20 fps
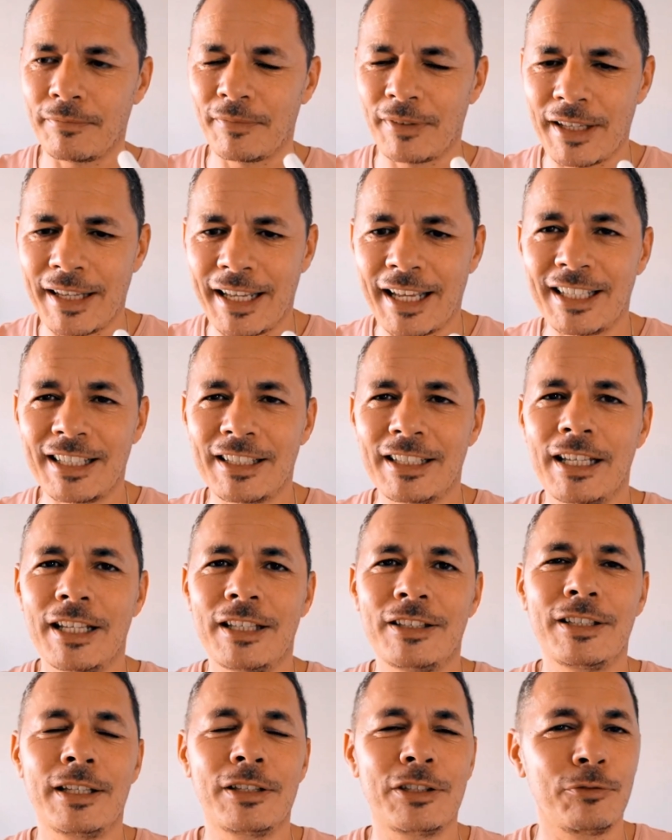In any
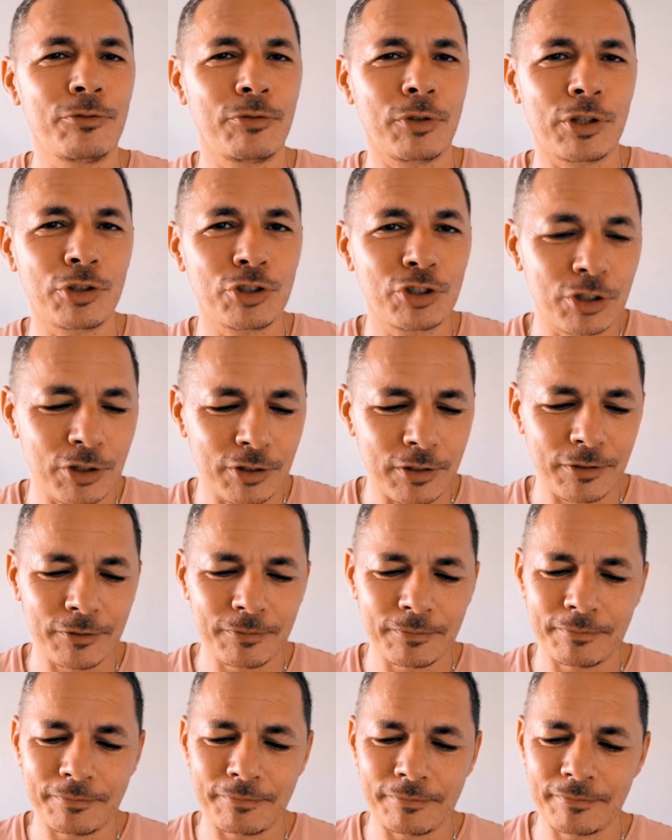case, it's a function
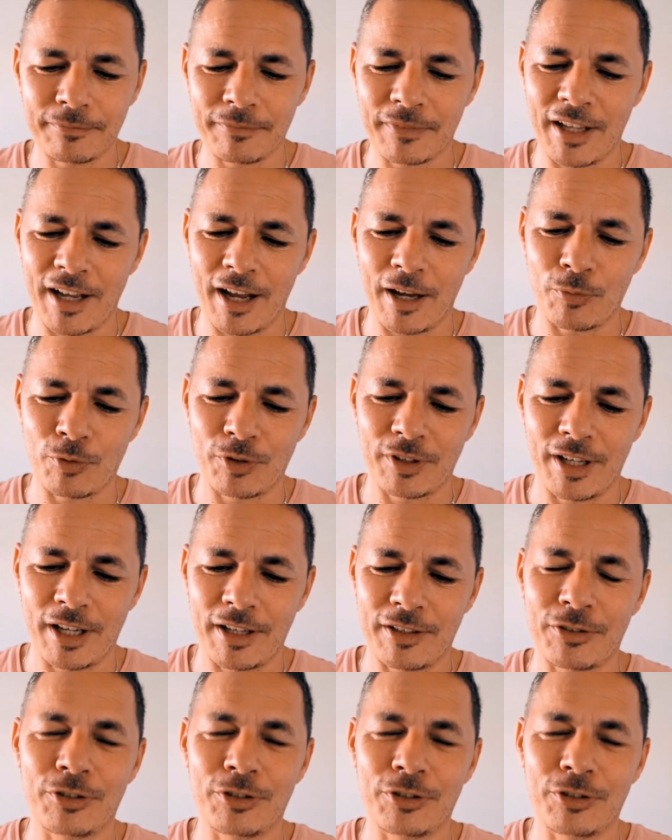that I would like